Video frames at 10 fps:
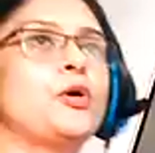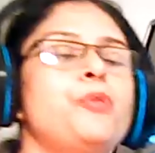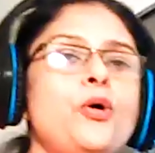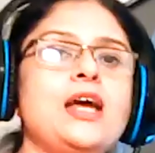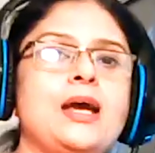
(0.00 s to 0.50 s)
the
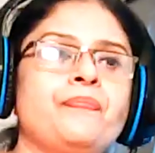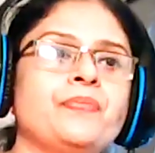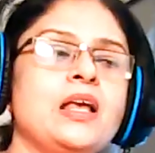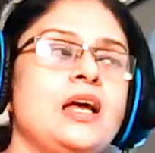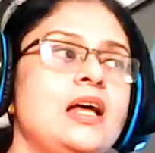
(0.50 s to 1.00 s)

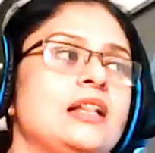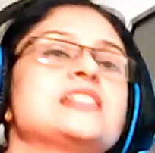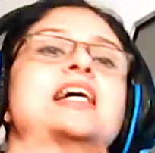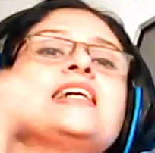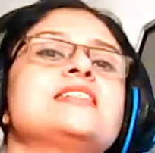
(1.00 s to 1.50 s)
poem, the
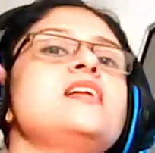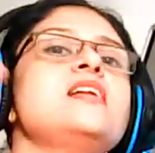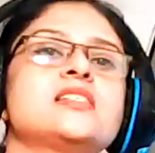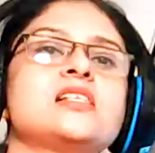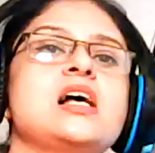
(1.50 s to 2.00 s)
title
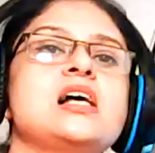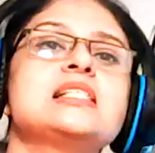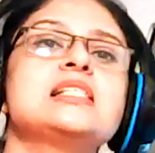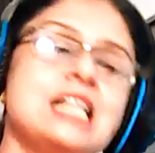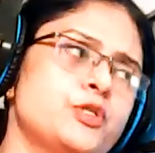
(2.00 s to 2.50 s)
is
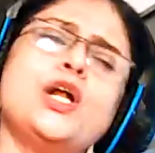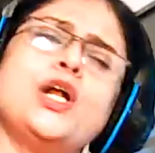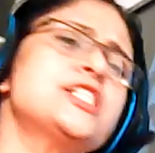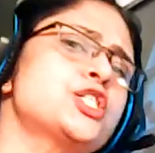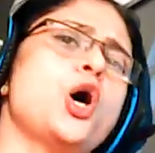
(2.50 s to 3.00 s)
Sleep. So
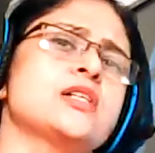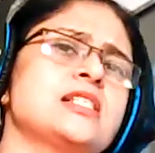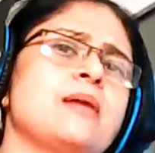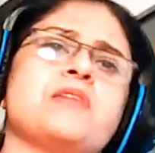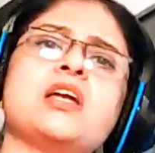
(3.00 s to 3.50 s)
let's talk
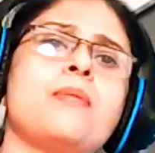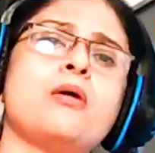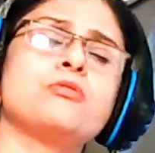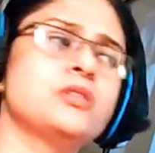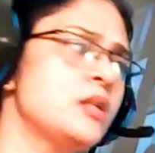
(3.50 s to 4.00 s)
something
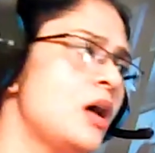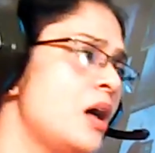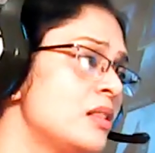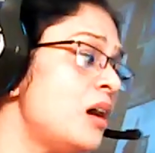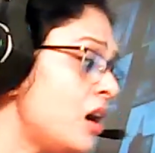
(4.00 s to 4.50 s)
about
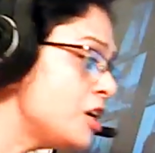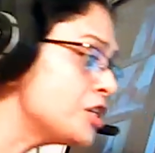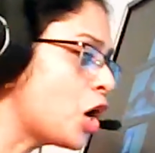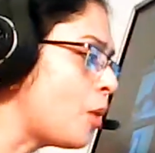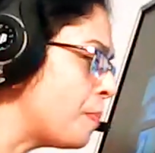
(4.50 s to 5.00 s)
the
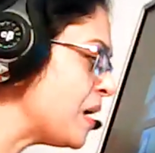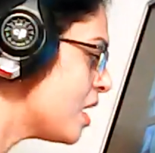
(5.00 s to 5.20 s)
topic